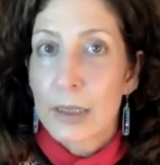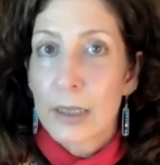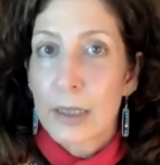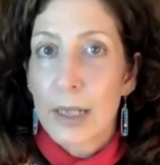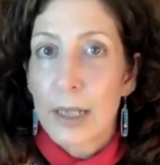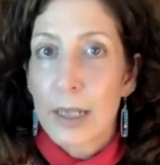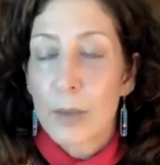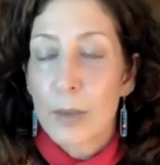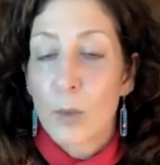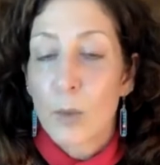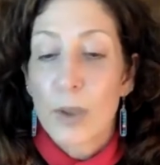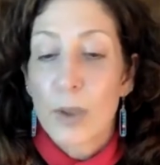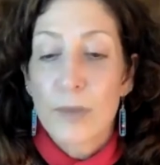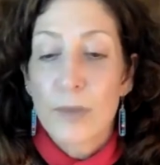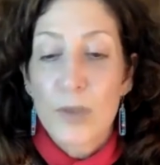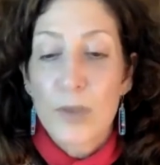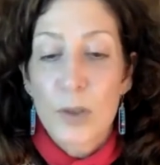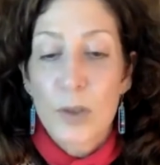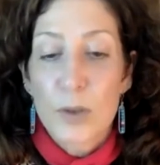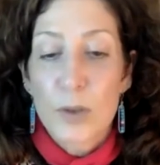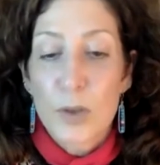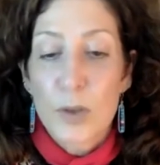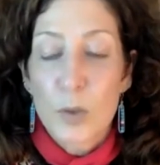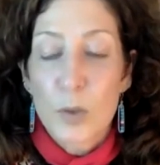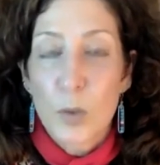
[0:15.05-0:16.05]
And one of
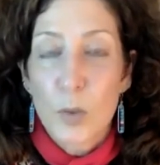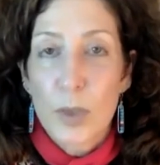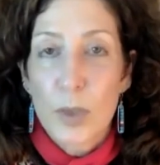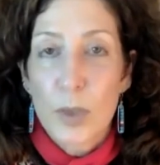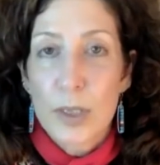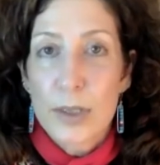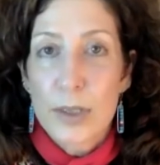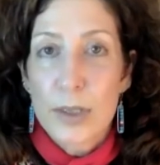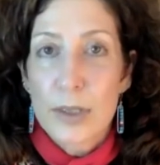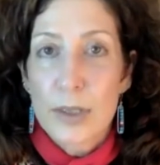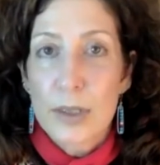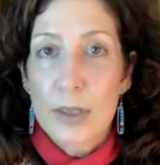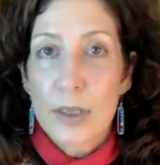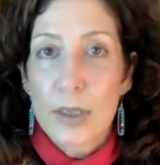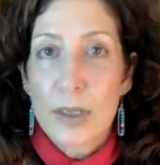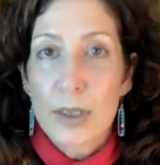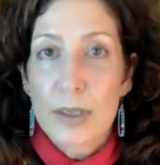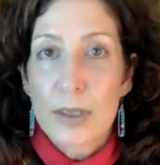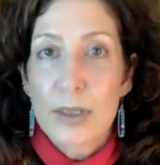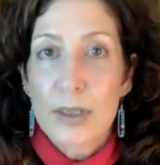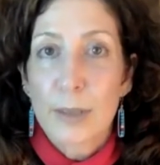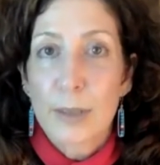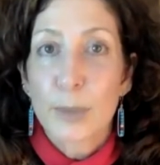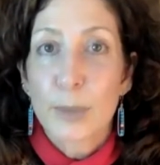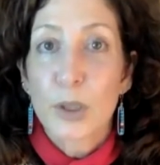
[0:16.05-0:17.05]
those was a
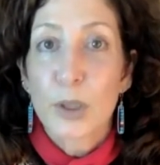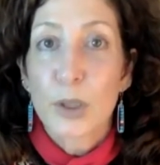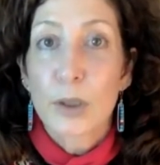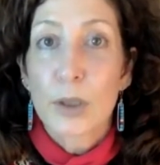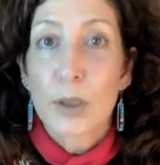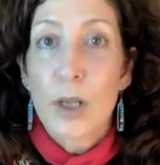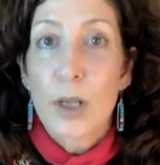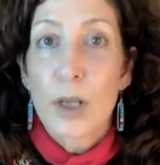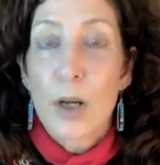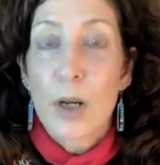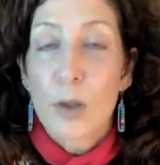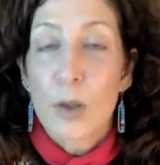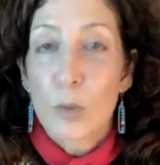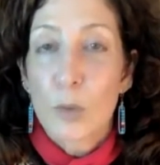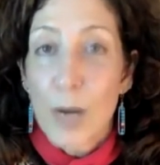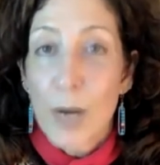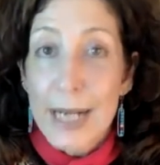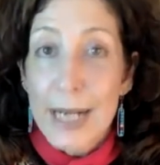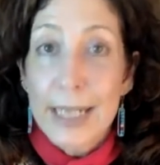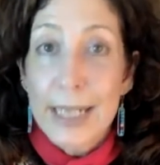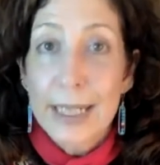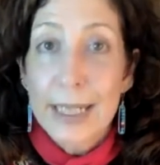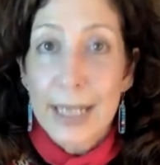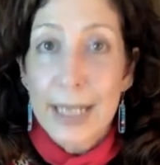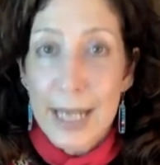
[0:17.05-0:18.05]
summer
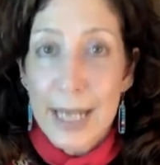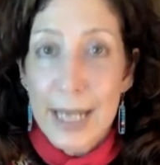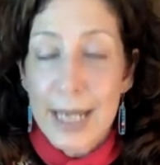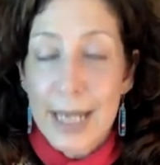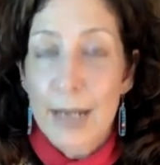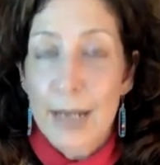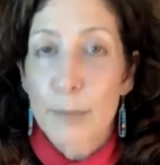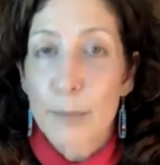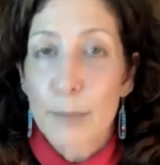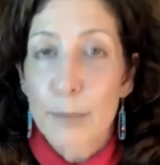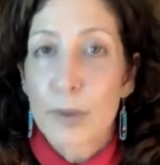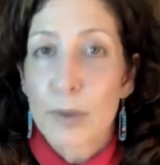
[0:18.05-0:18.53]
writing camp